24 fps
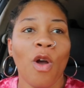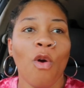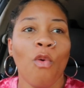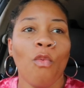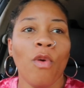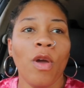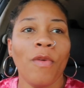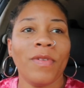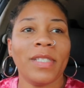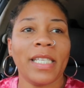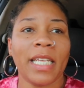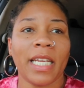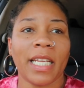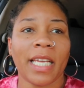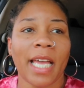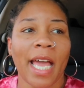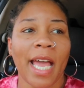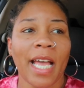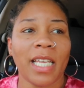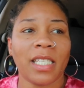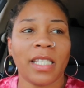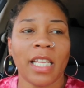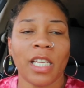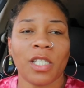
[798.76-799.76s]
we was at the
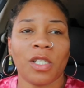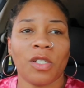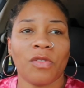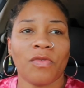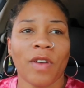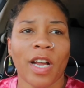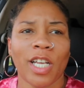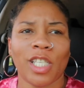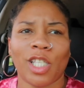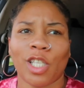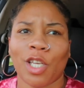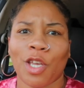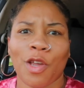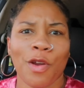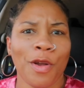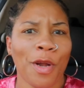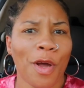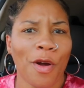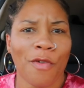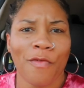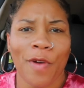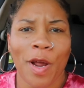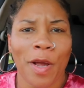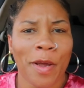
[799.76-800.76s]
gas station, right? So, you
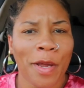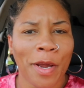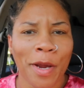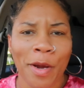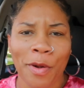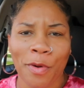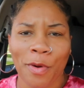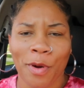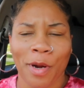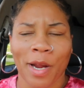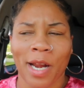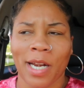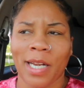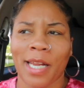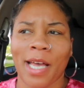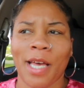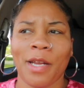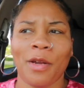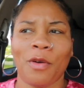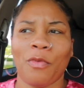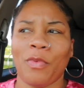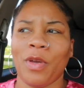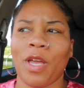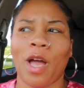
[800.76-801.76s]
know, around here in North
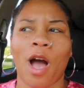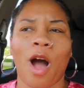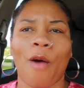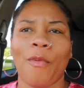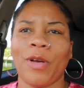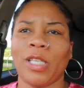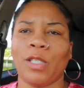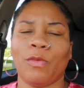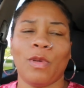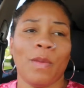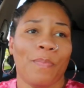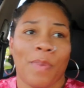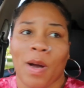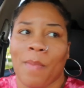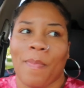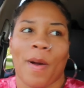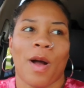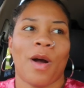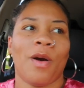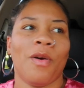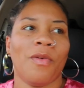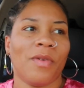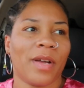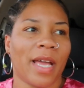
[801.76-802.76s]
Carolina, we always, we pump
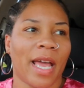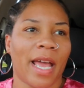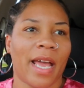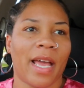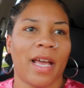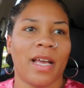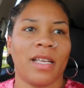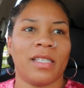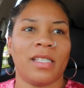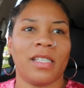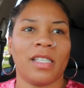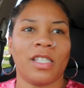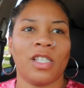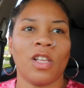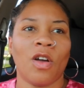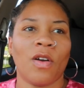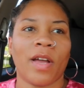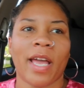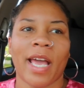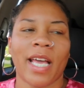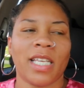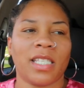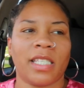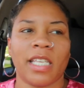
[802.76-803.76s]
our own gas. There's no
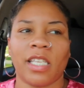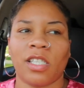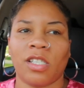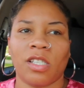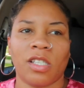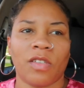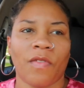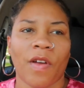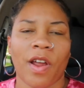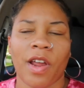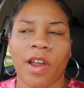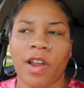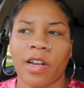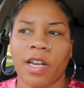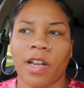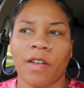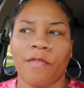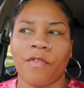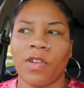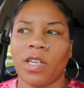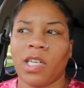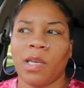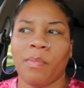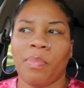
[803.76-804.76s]
gas stations around here that
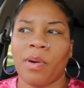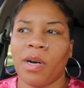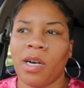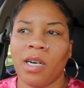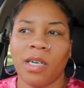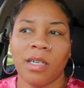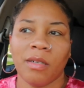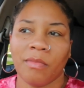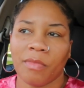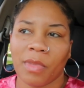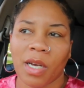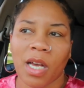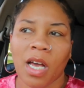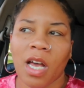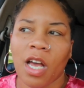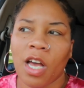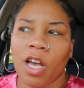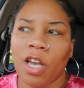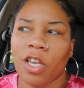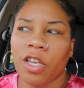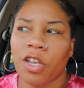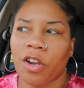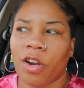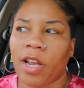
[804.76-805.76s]
really pump
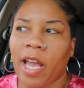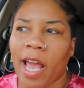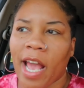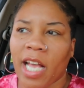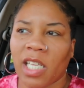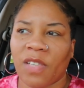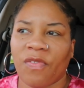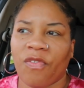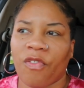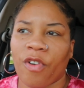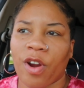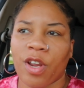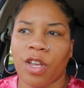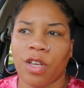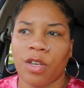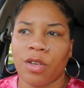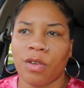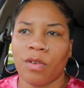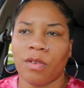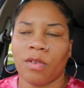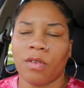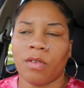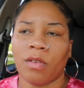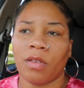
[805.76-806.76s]
your gas for
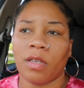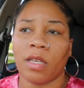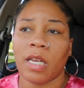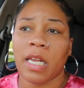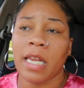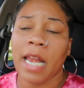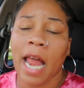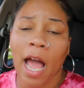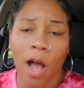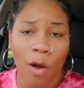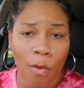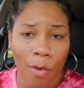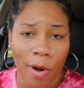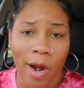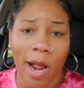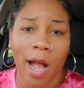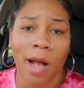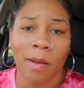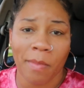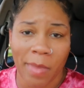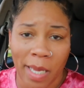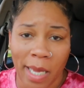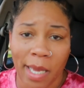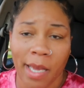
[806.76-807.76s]
you. Not where
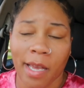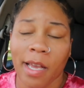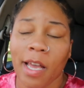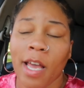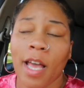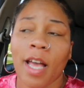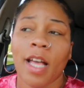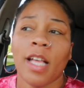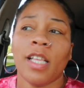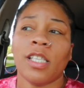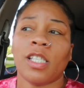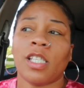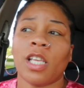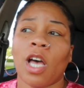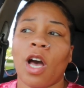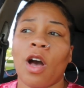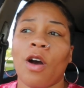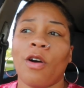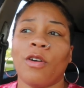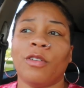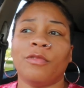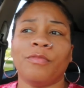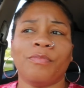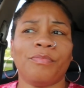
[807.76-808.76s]
I'm at.
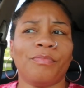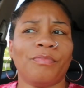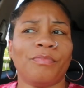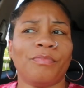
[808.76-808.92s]
So,